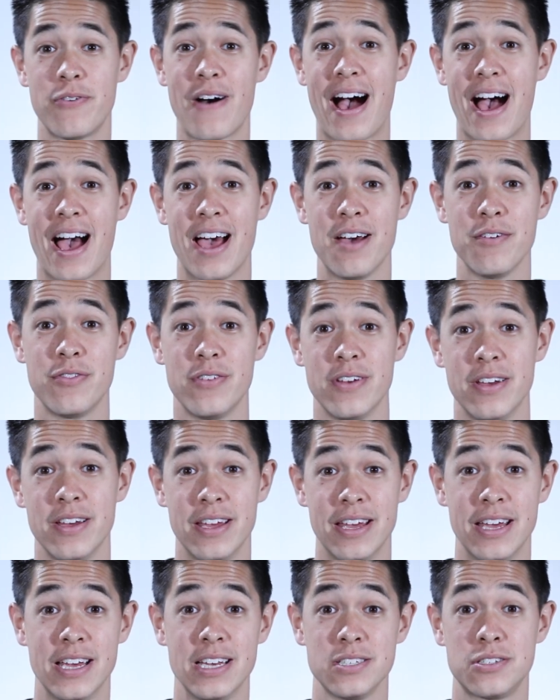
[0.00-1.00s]
5
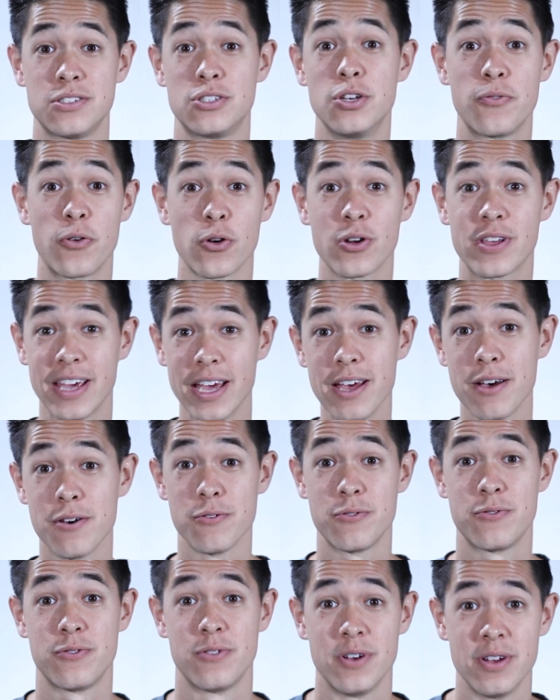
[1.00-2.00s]
is to
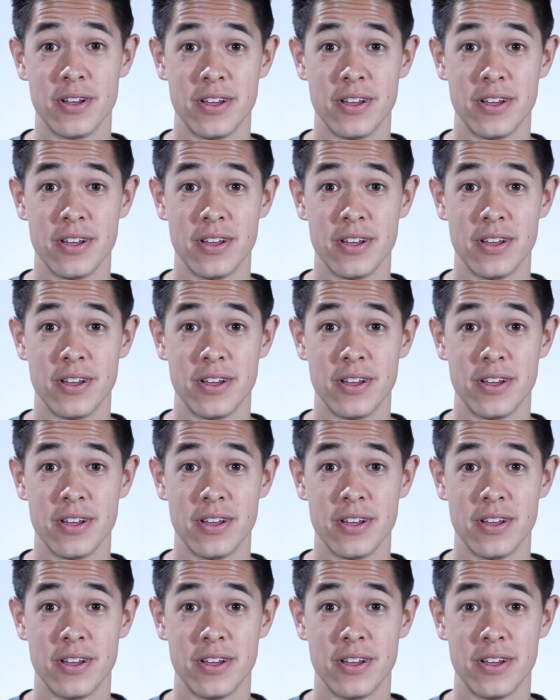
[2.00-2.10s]
forgive.